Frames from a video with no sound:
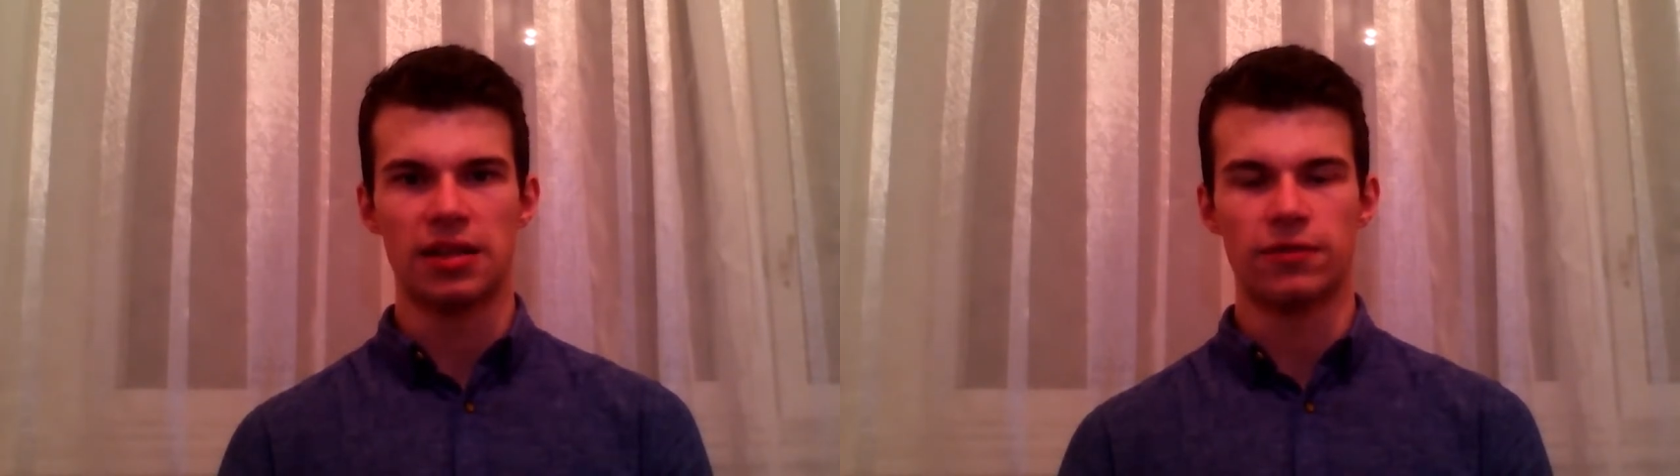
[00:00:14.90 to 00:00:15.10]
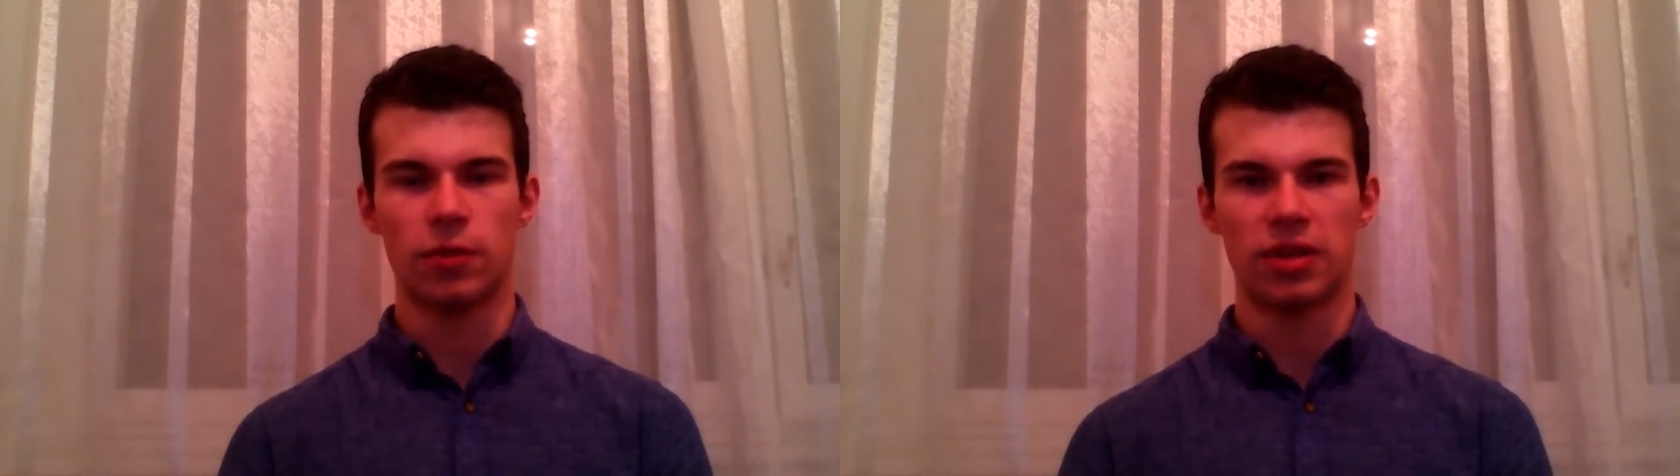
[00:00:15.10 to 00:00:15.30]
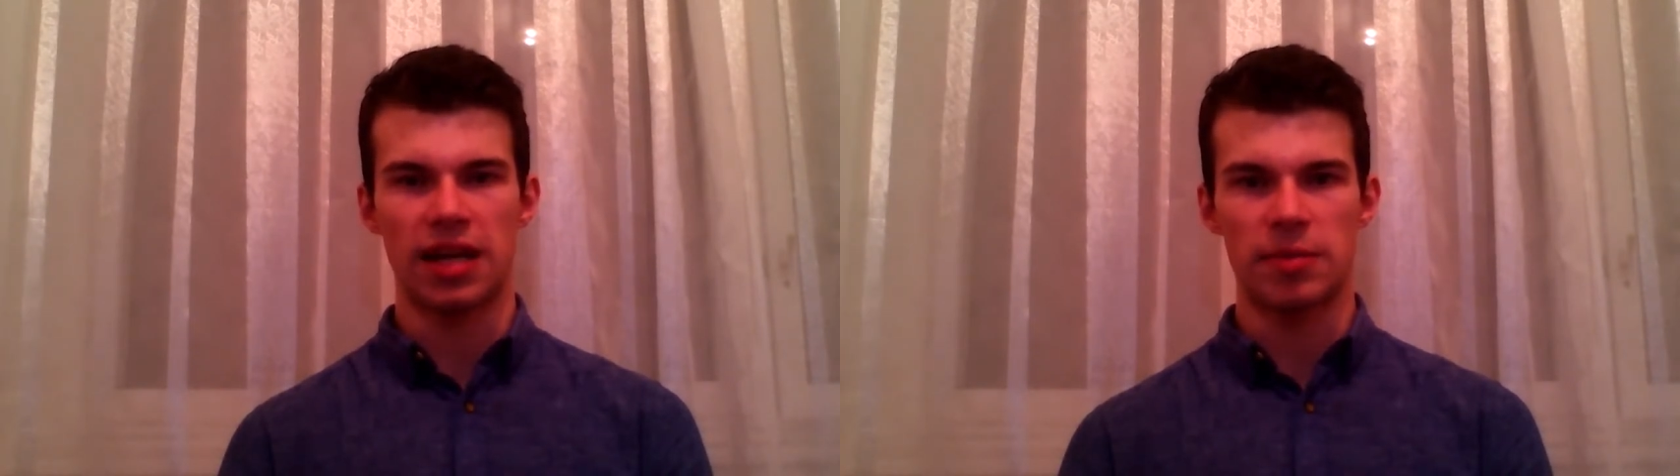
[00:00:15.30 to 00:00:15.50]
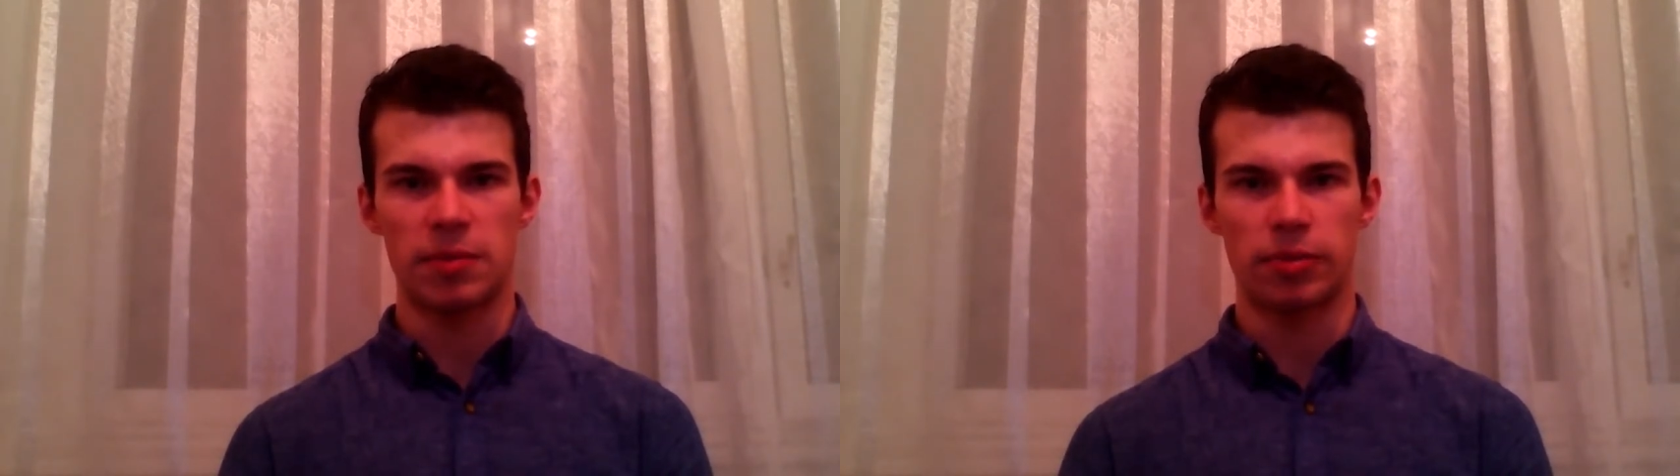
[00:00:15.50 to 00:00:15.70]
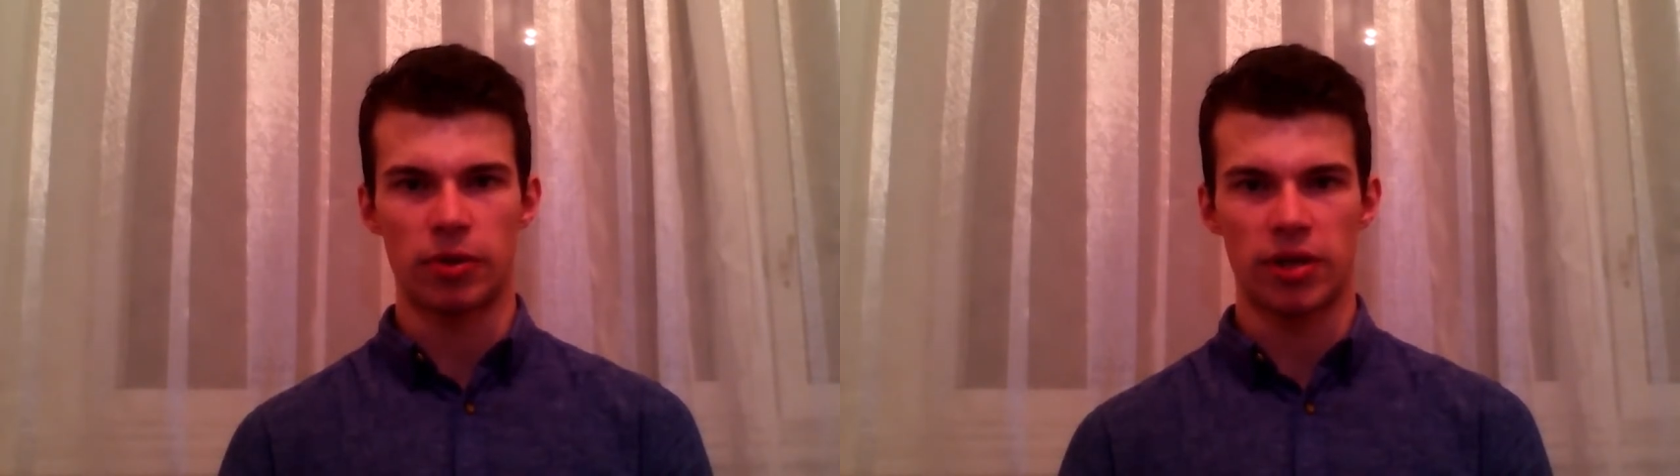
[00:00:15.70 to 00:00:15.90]
a full-time
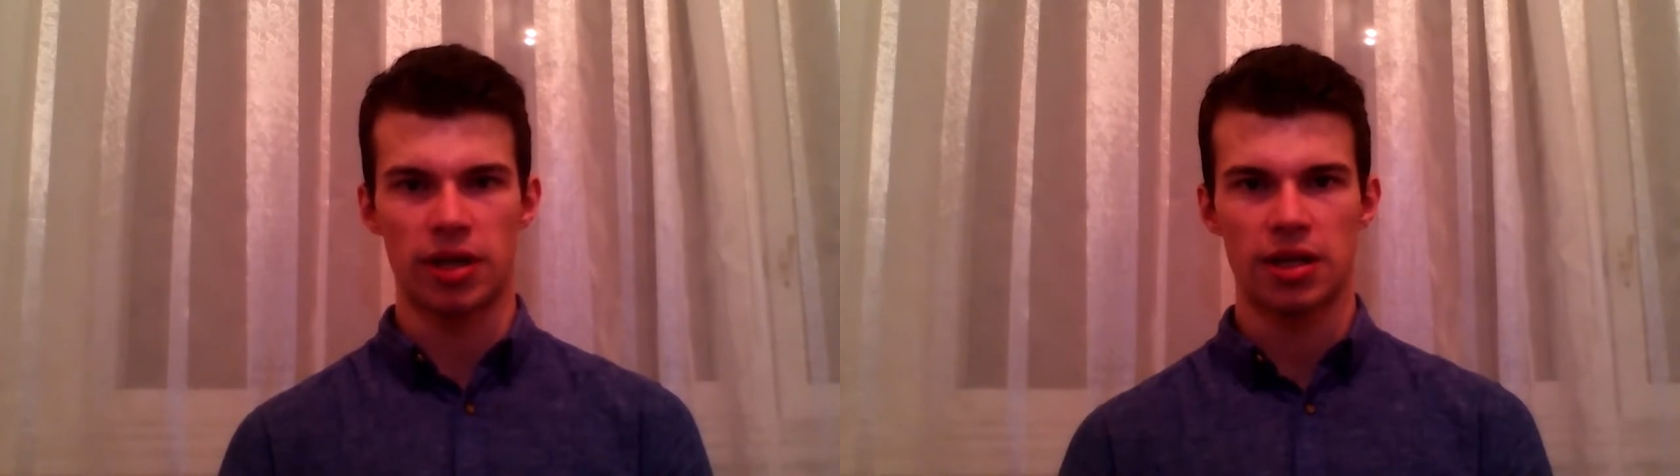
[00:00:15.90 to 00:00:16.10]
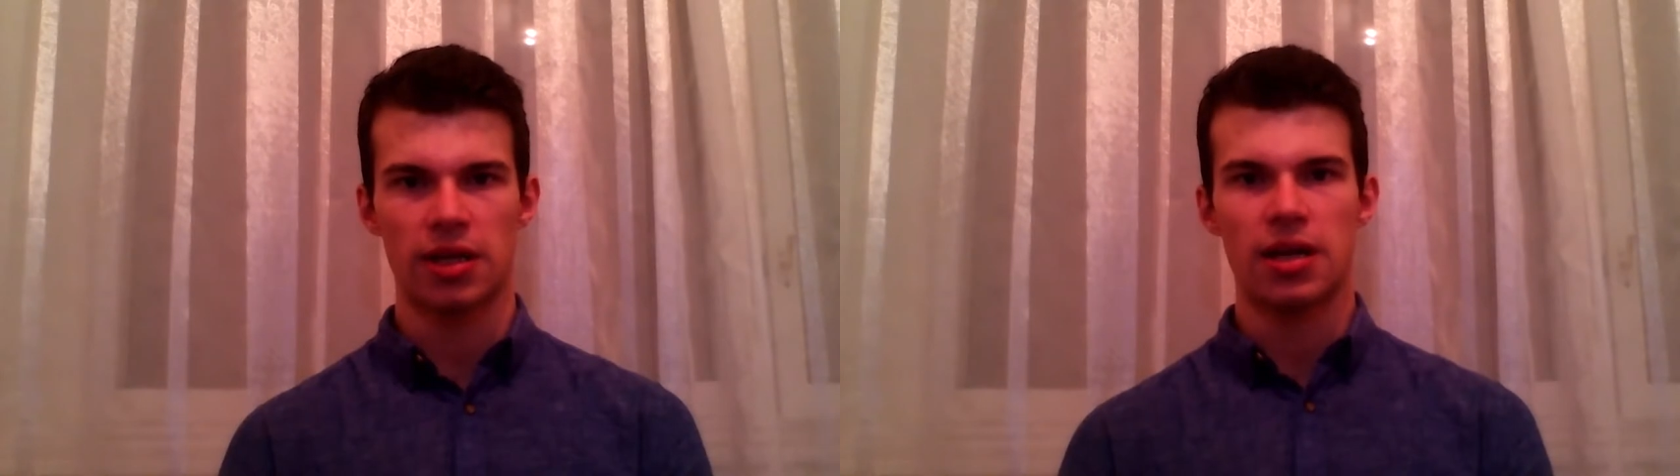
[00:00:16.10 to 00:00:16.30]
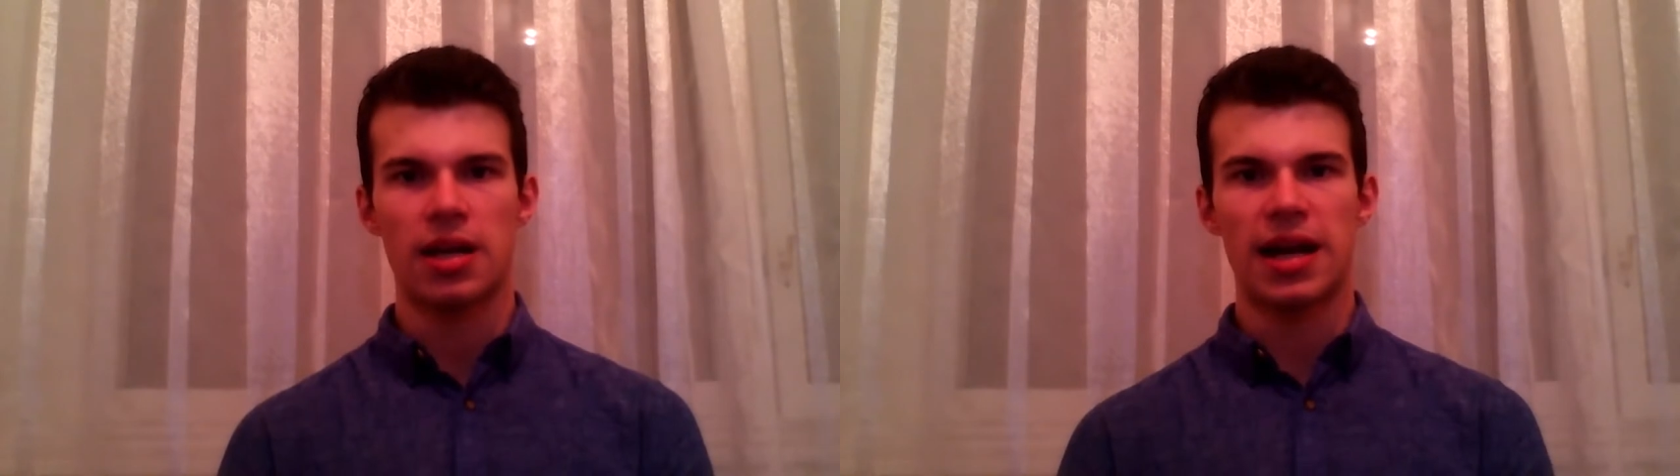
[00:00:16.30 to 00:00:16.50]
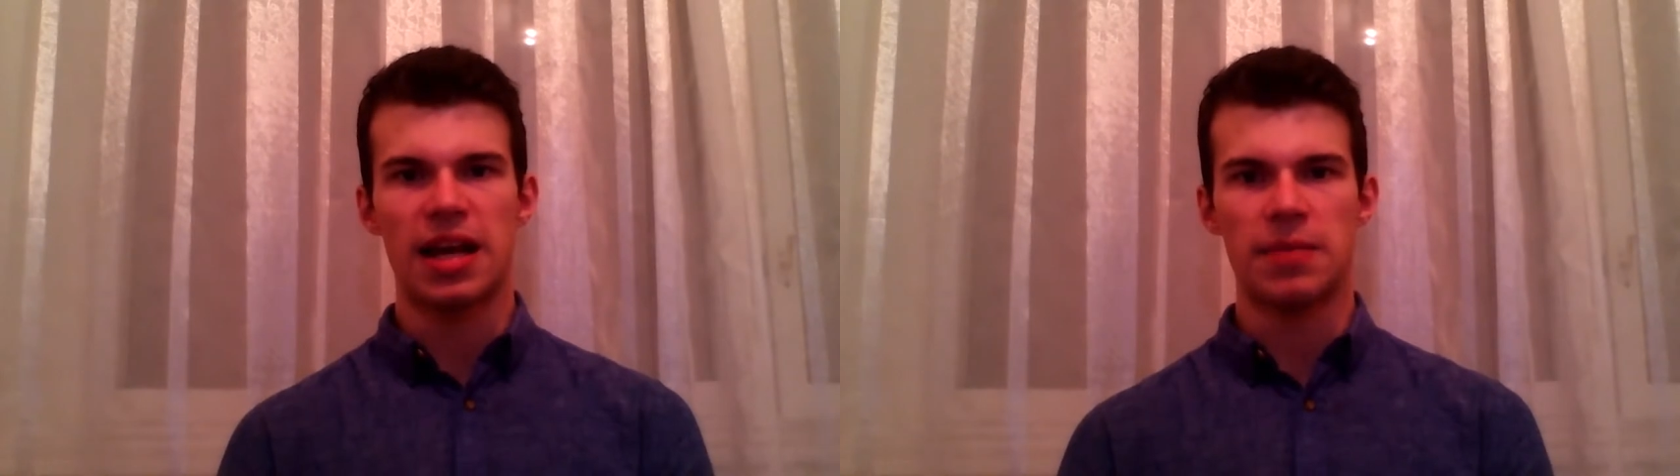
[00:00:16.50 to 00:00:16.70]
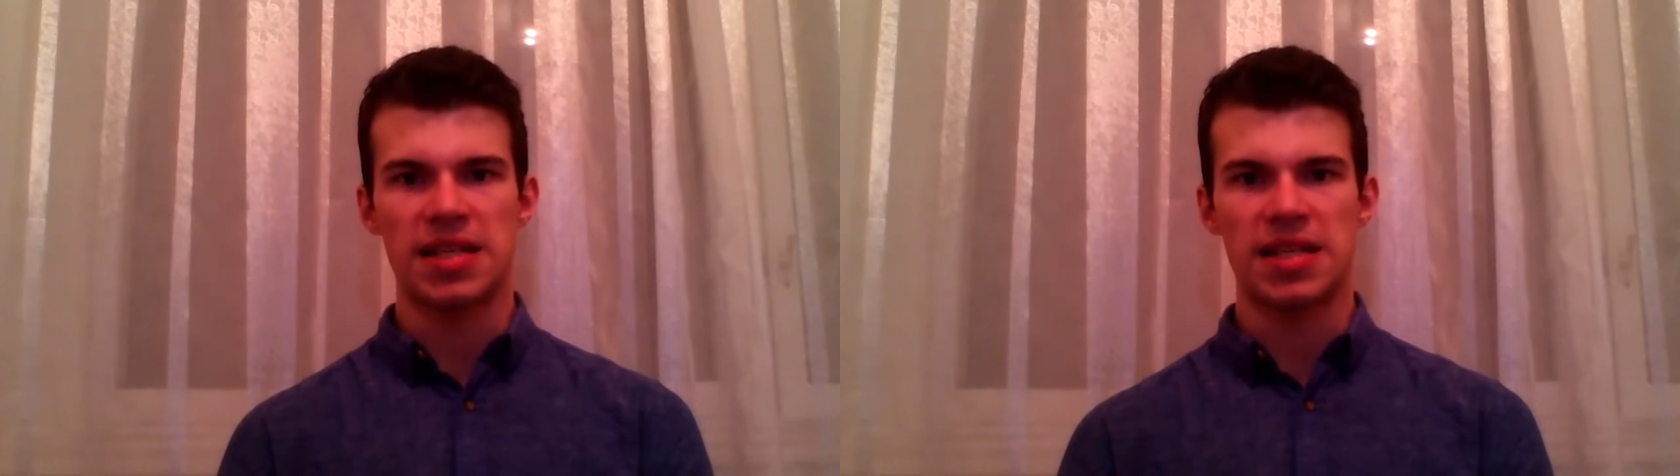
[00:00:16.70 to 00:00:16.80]
employee. I am a